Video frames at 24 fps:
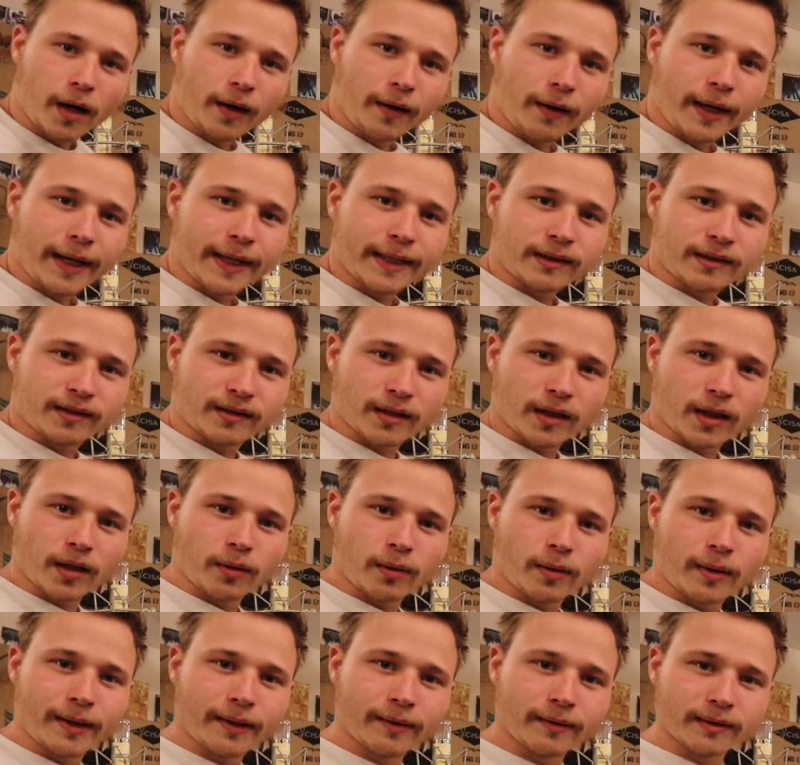Alright,
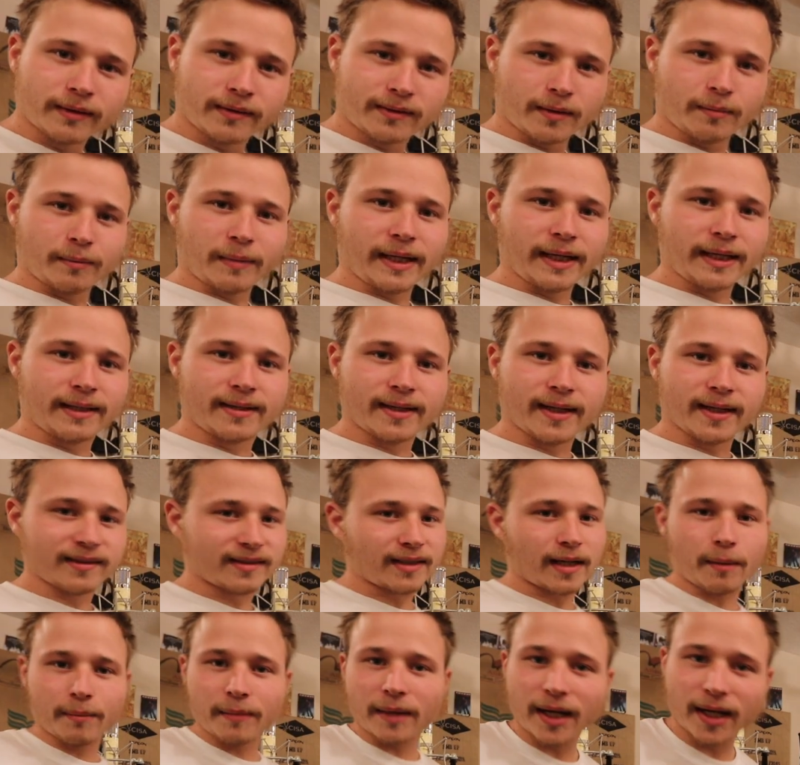so here is the mic
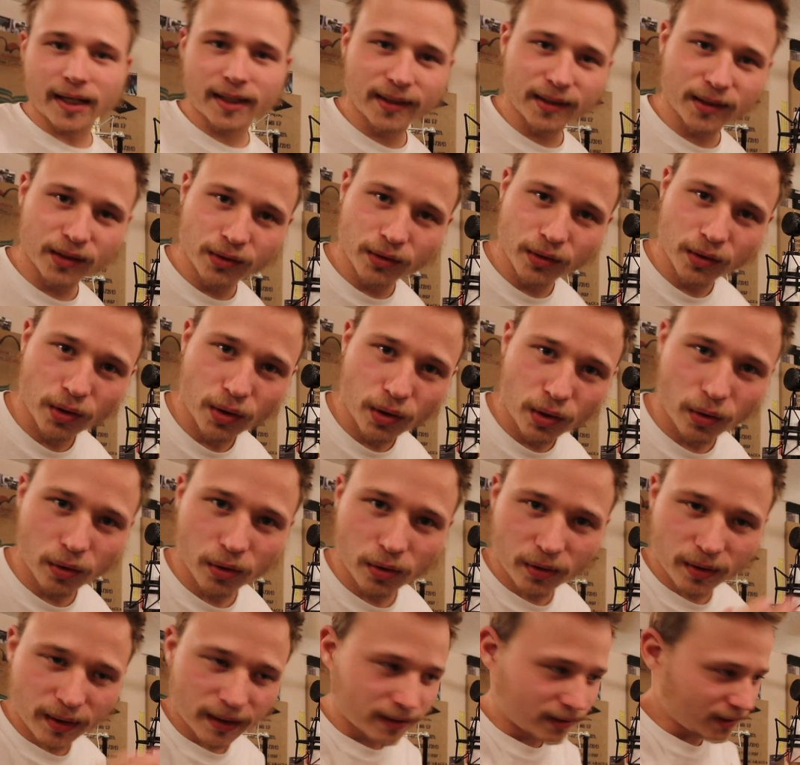test. I'm not going to do the whole
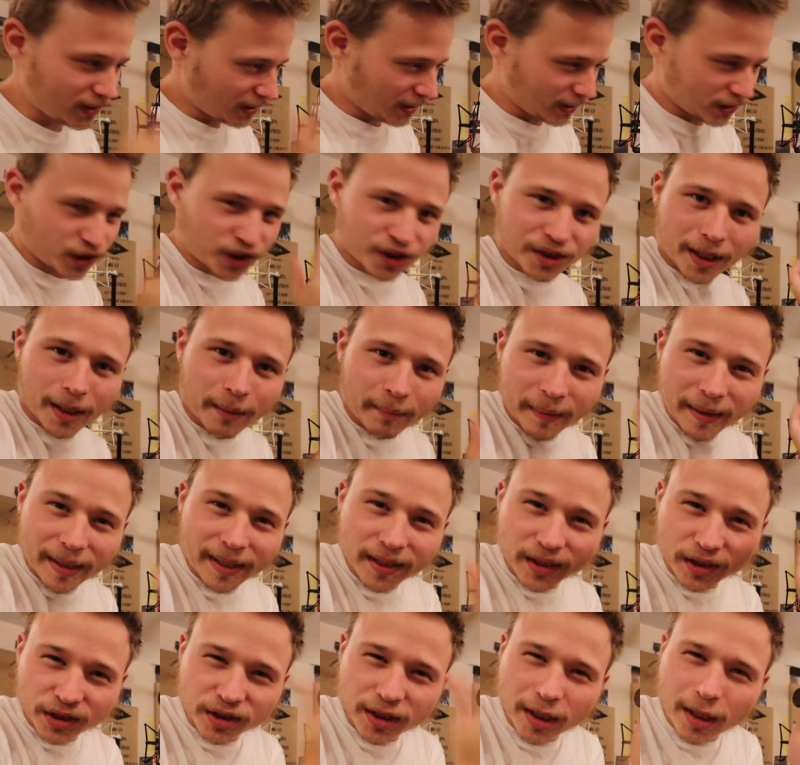crazy, like, chop at
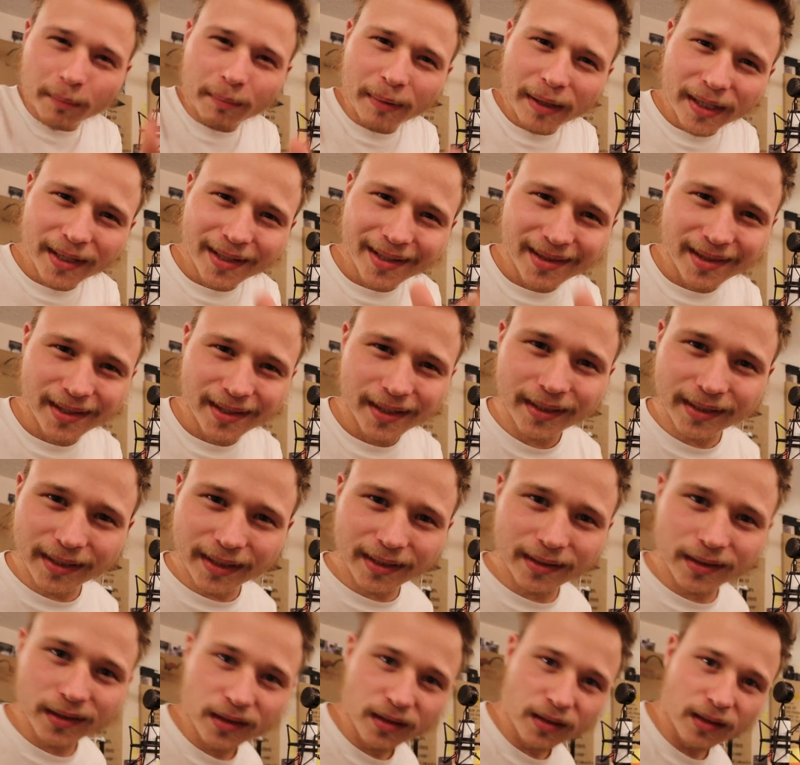it, chop at it thing that
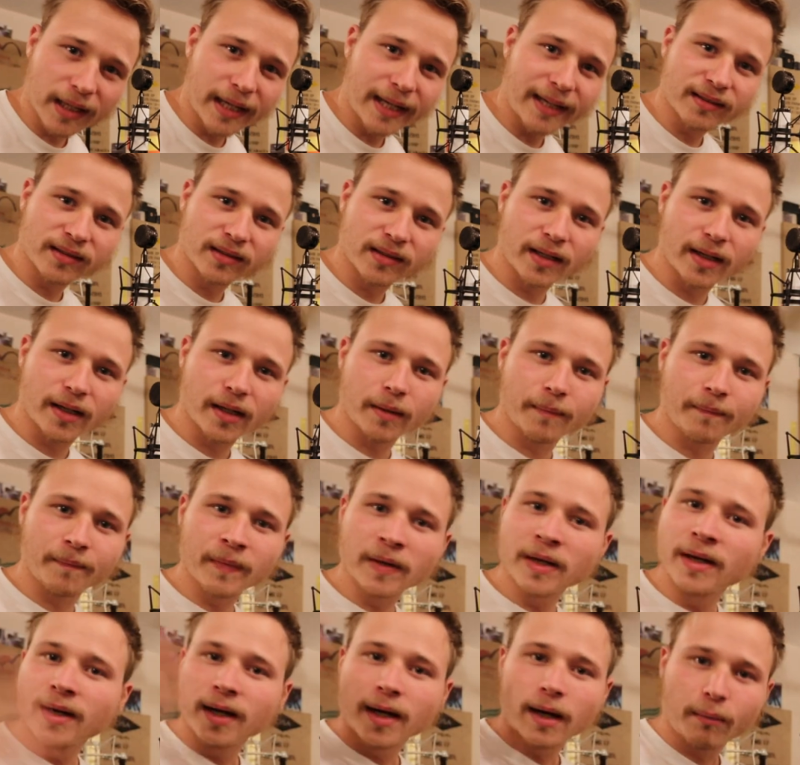I did last time.
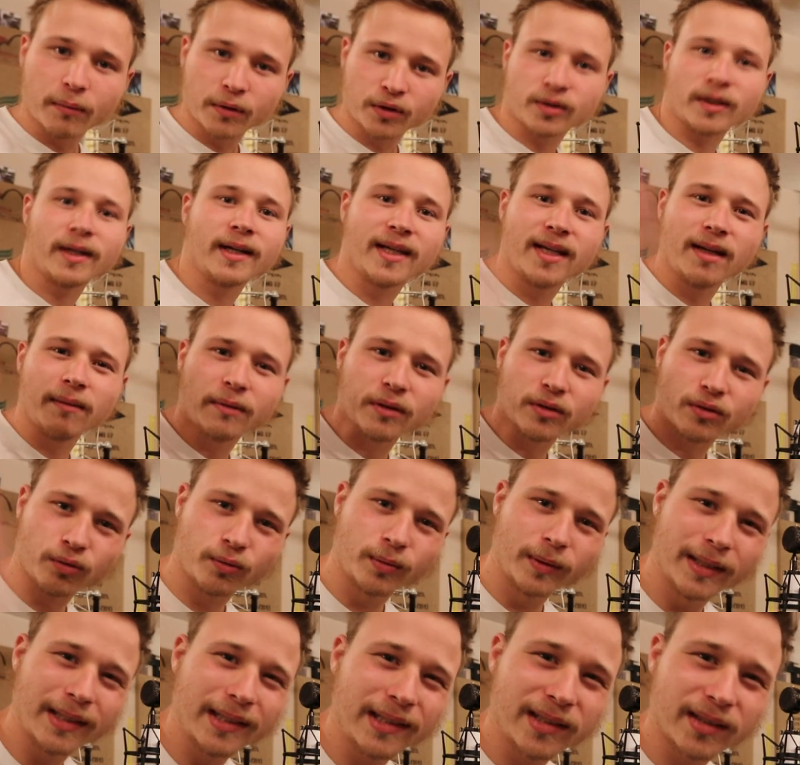I'm going to try to keep this
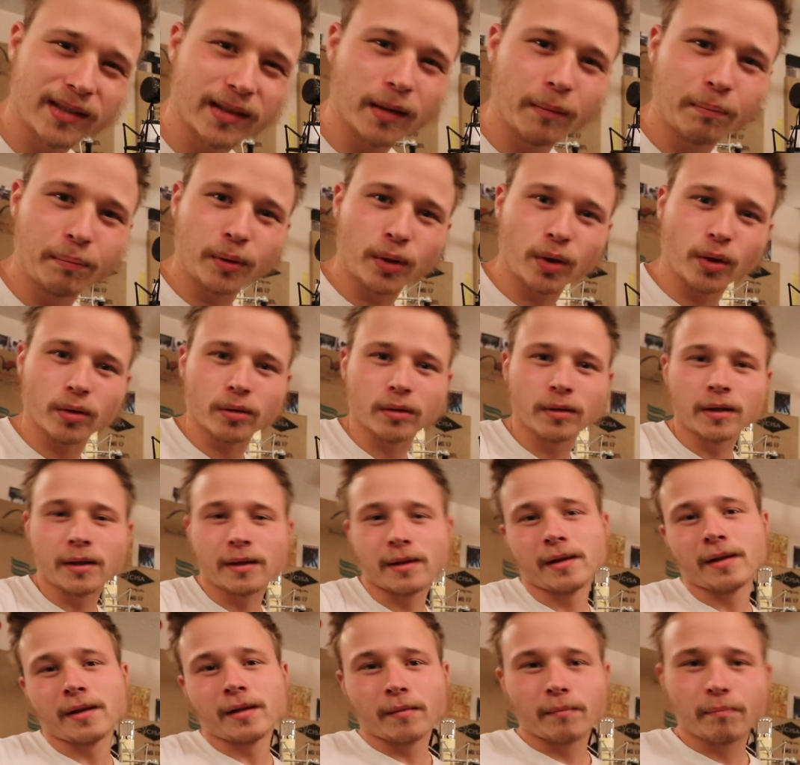really simple,
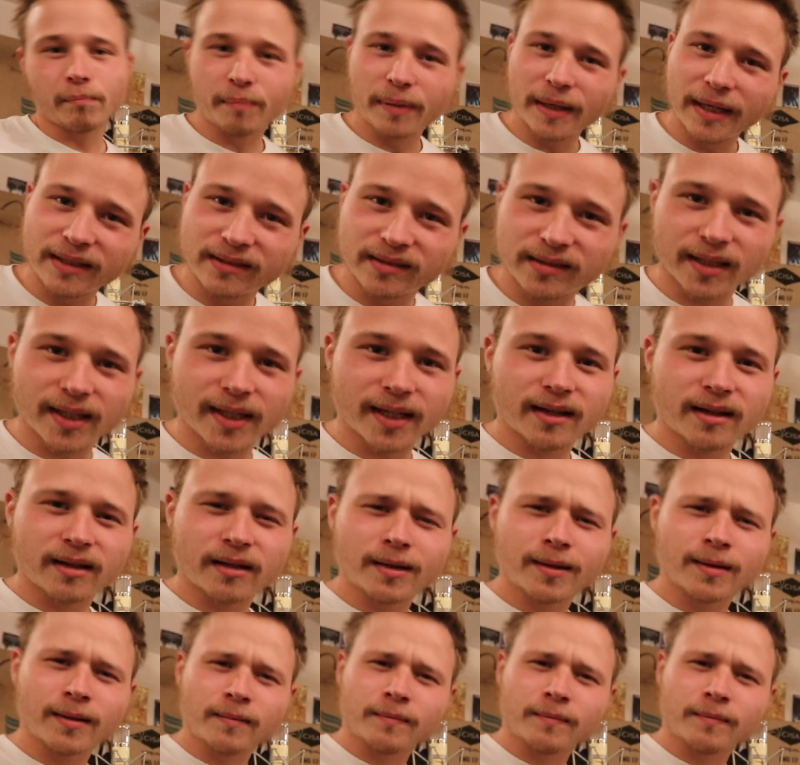basic,